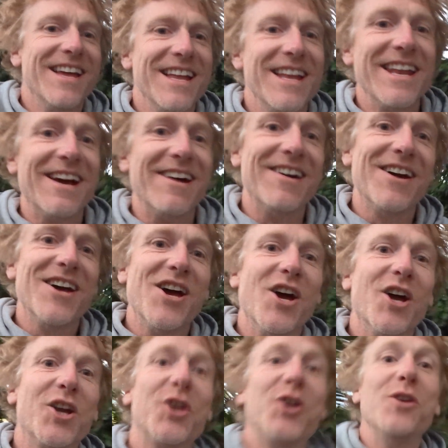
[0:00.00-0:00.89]
Now,
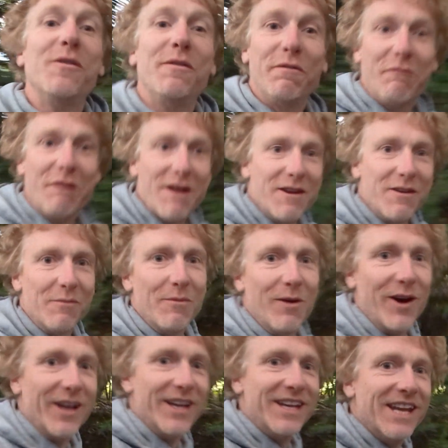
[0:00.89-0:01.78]
a good friend of
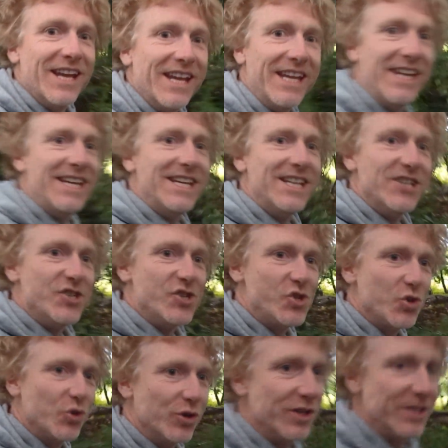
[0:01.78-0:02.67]
mine, he
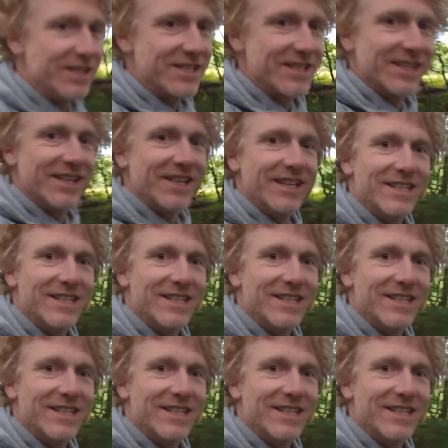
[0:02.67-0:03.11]
enjoys